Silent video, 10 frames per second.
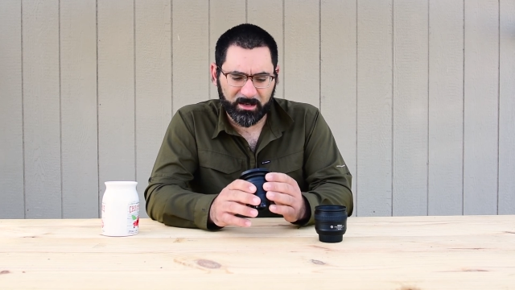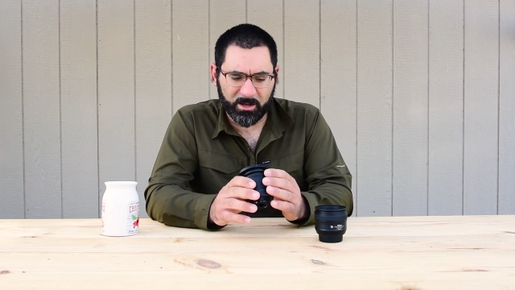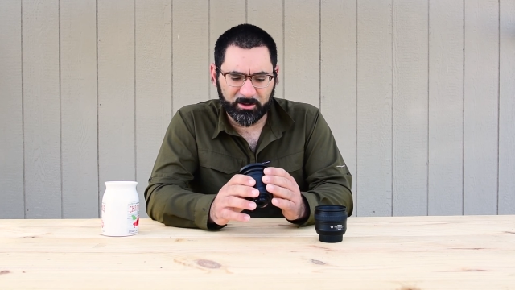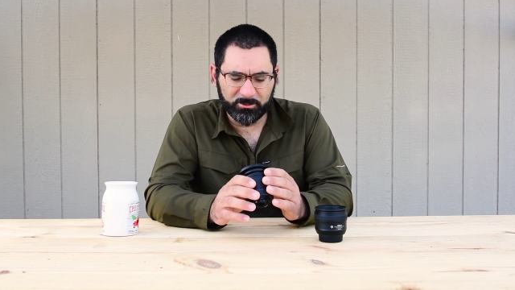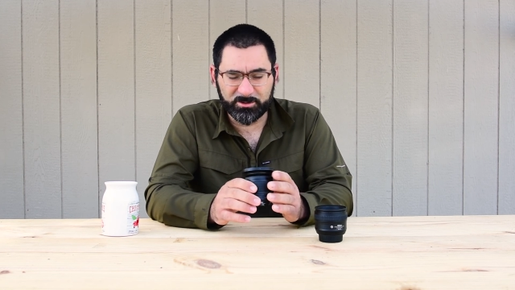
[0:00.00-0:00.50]

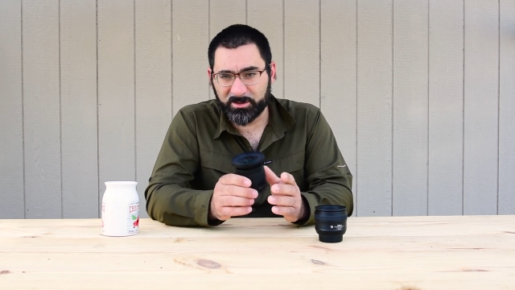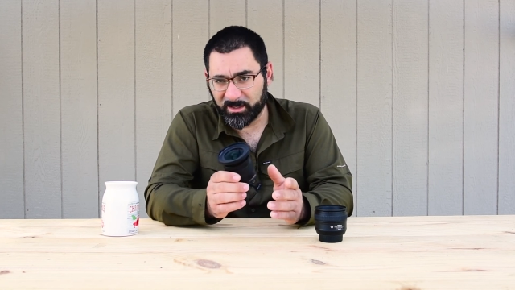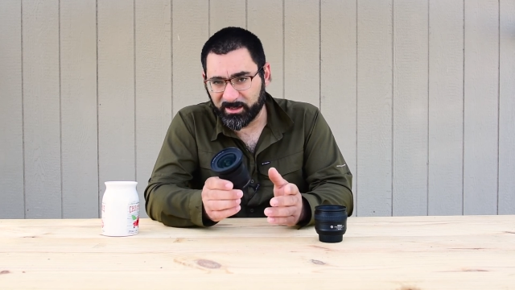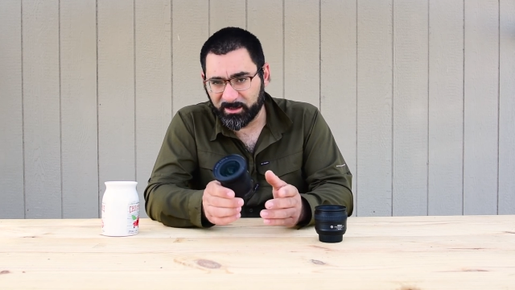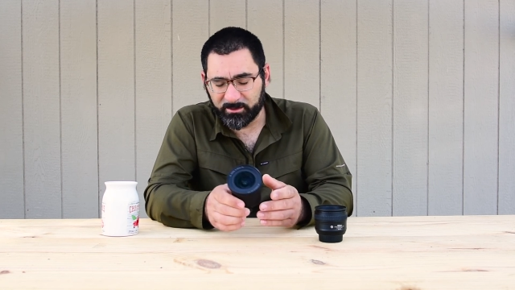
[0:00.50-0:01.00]
Now, I know what you're
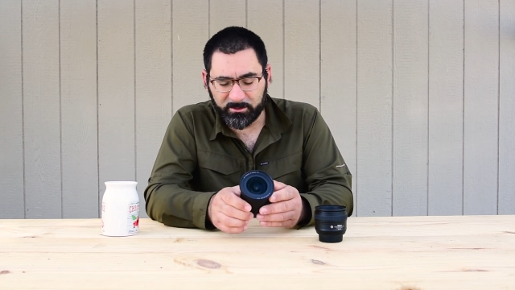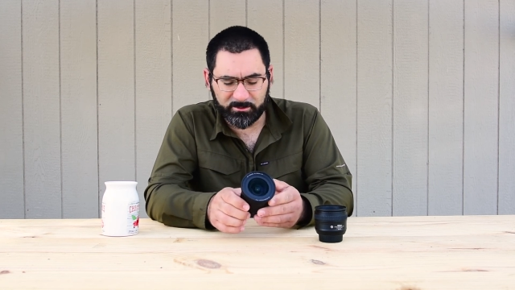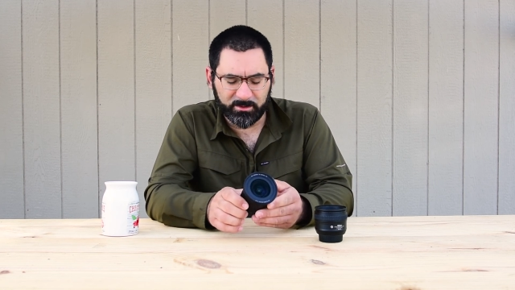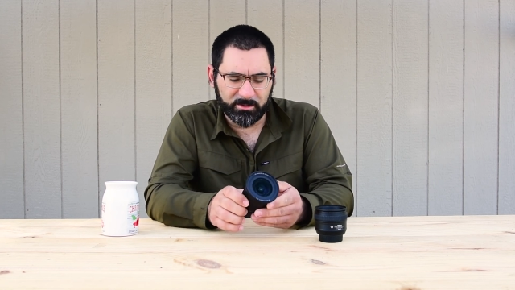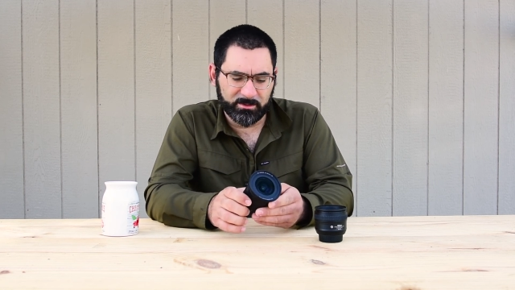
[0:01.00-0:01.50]
thinking.
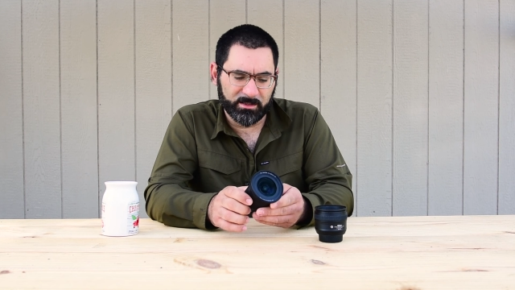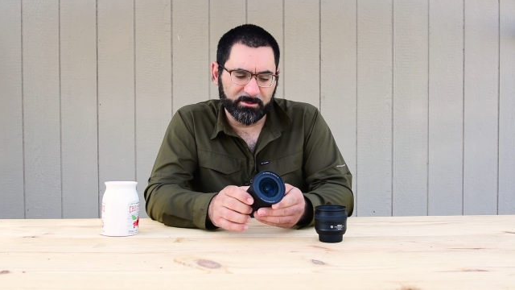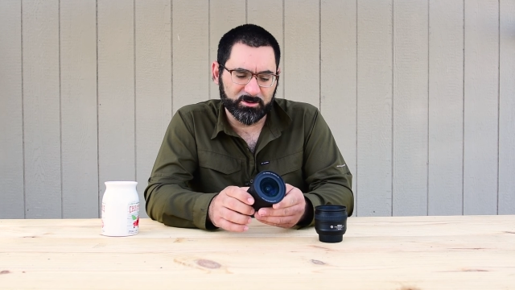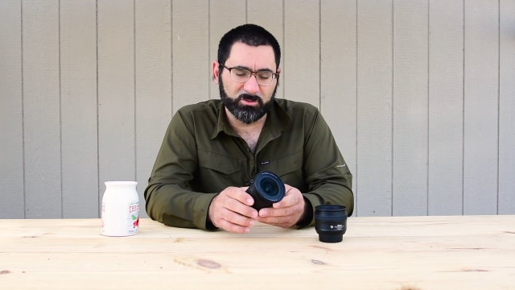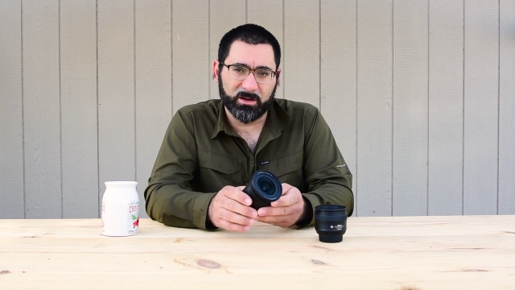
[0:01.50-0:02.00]
The
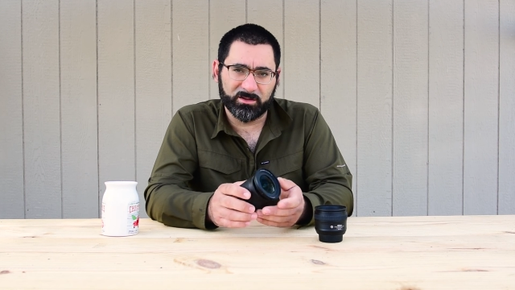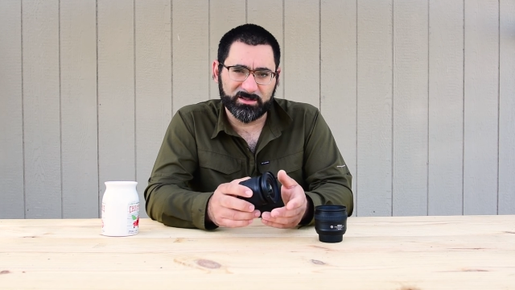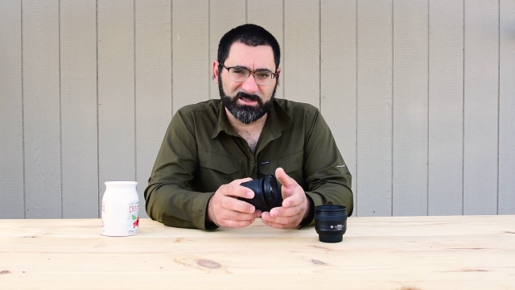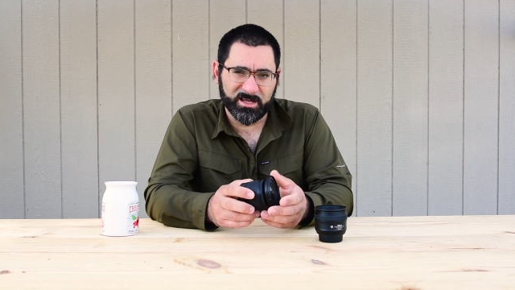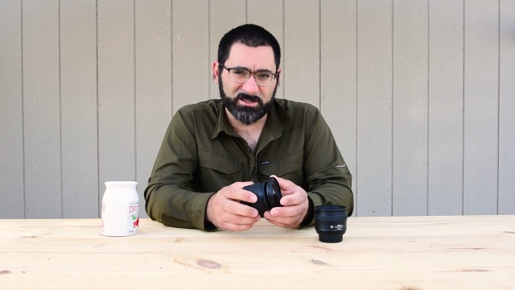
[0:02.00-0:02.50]
image
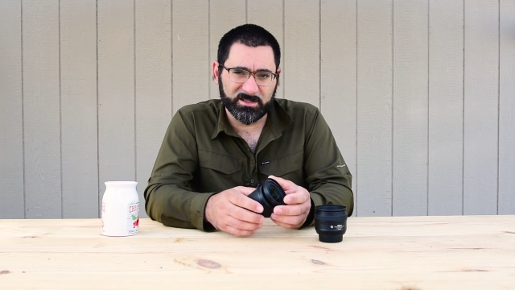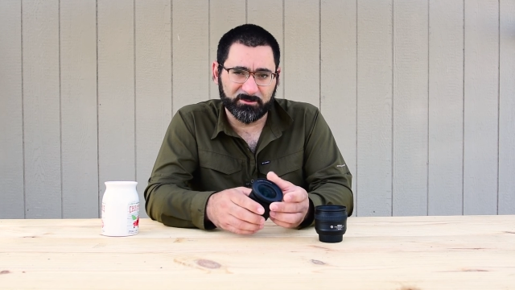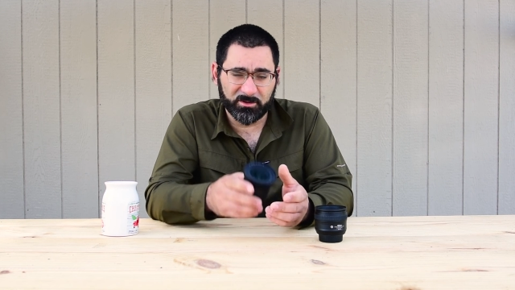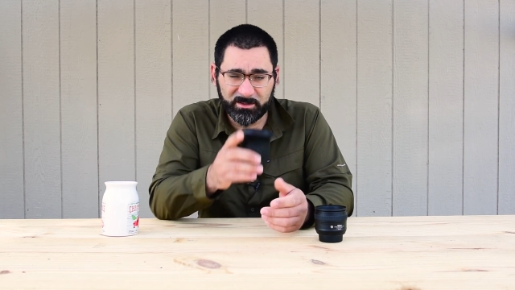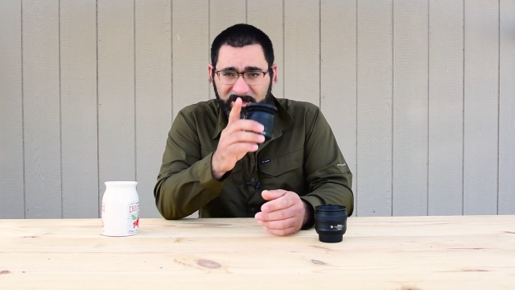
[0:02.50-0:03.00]
quality's got to
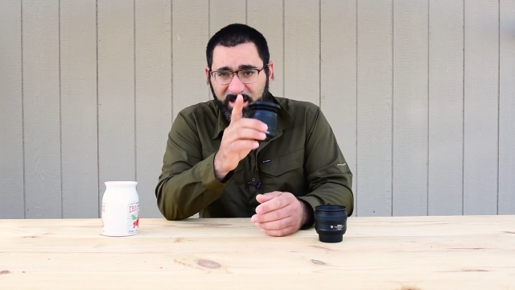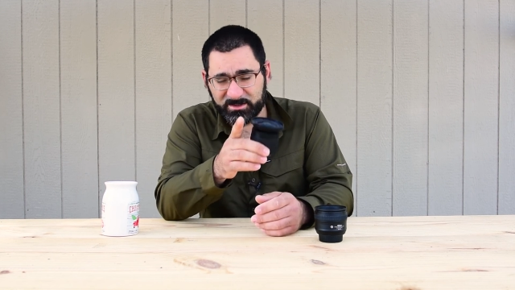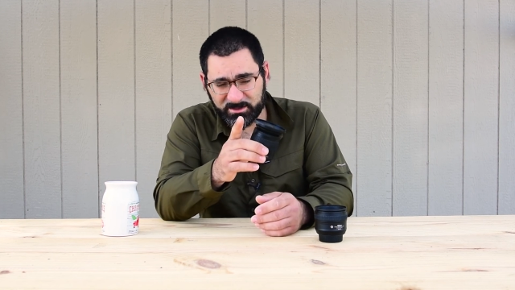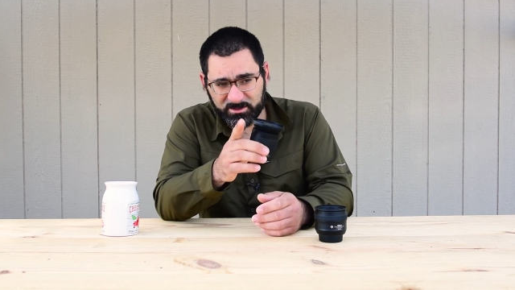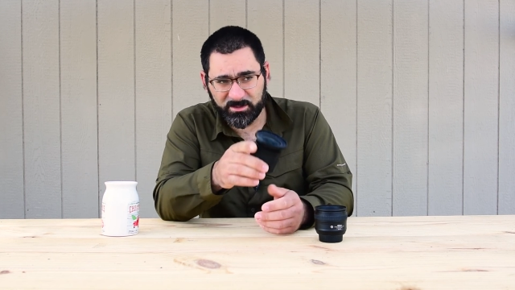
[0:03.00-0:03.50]
suffer, and
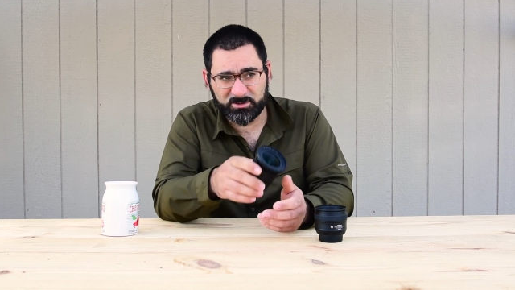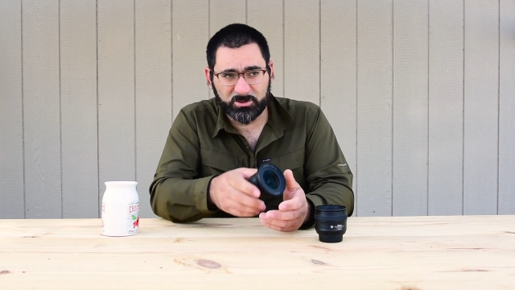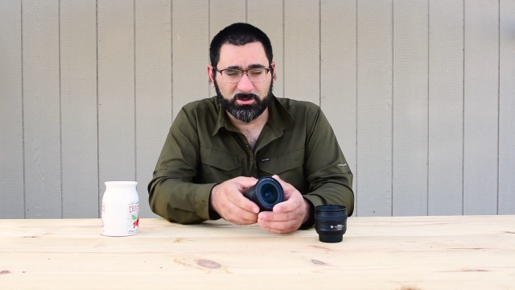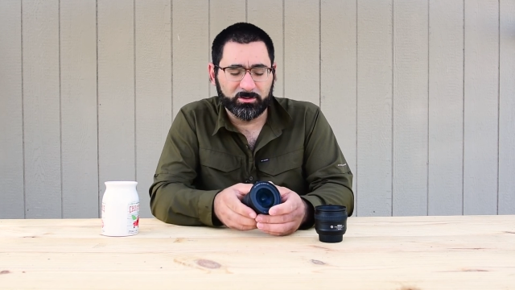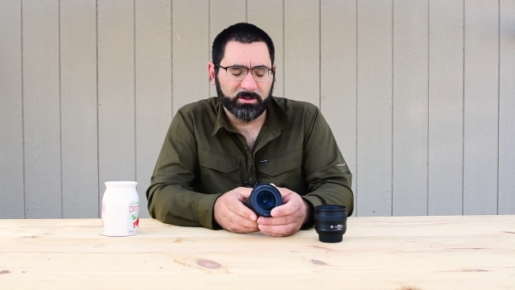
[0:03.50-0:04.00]
yes,
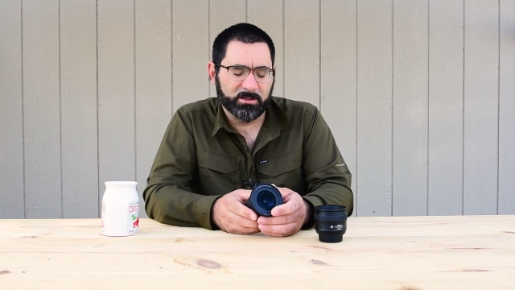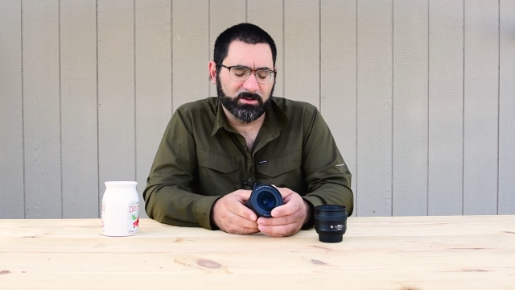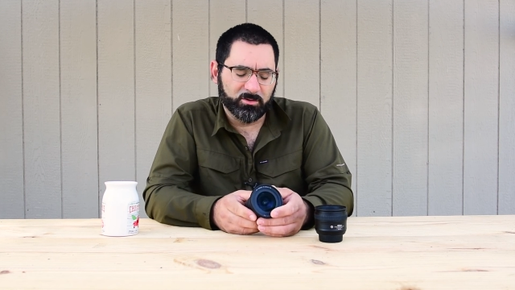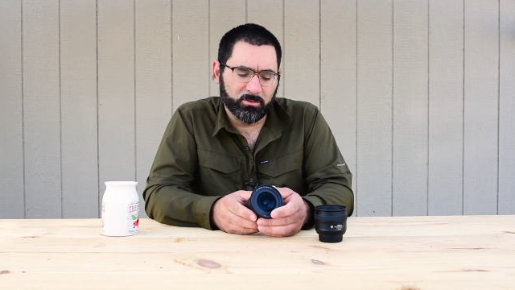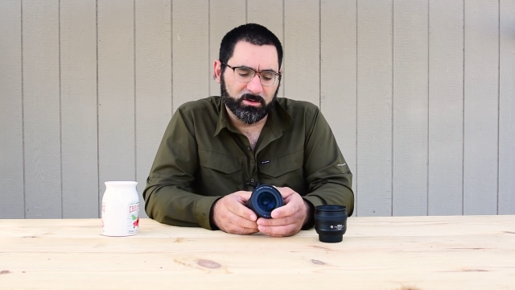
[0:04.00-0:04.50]
it's true,
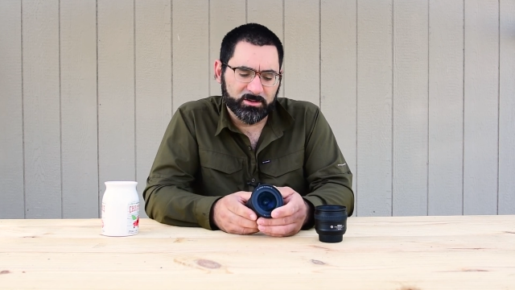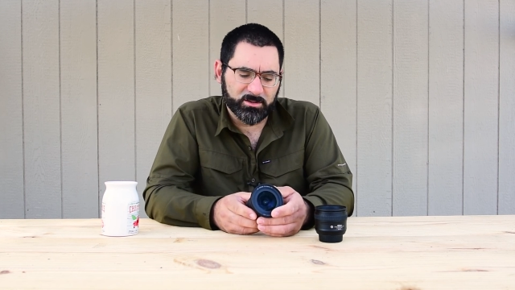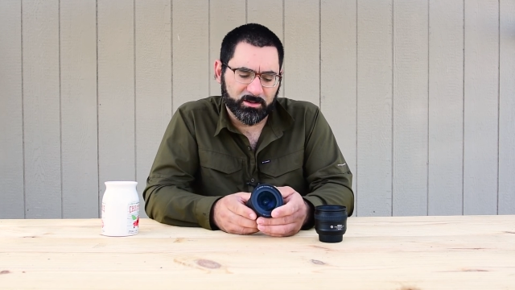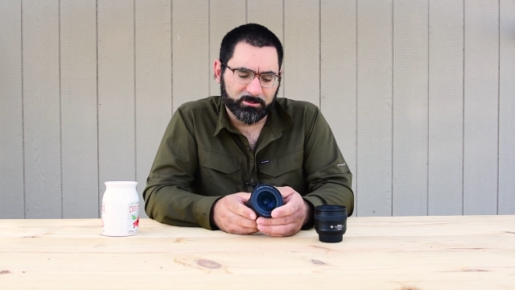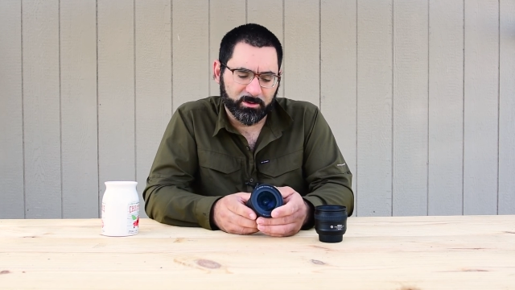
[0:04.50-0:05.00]
the corners
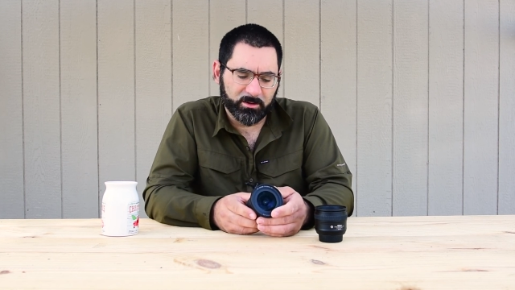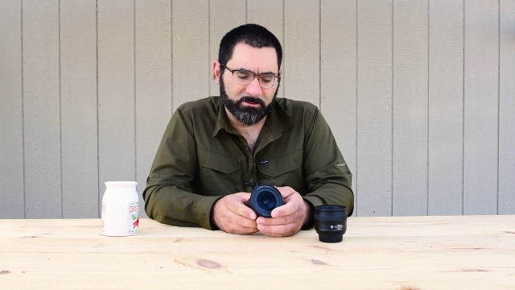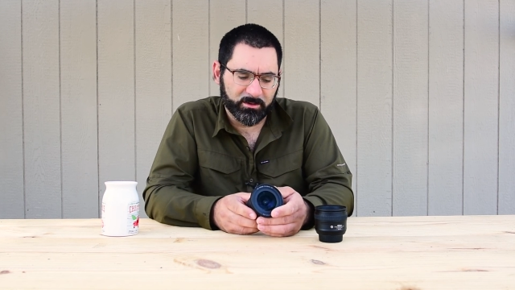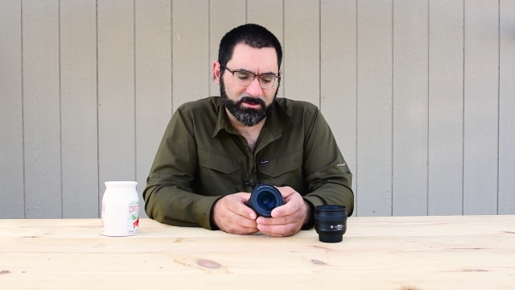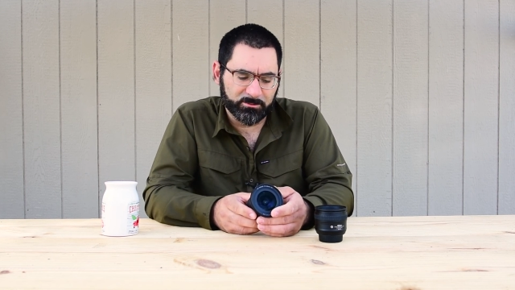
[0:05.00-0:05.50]
aren't
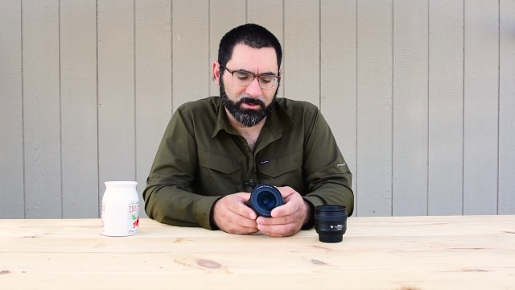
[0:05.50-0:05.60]
perfect,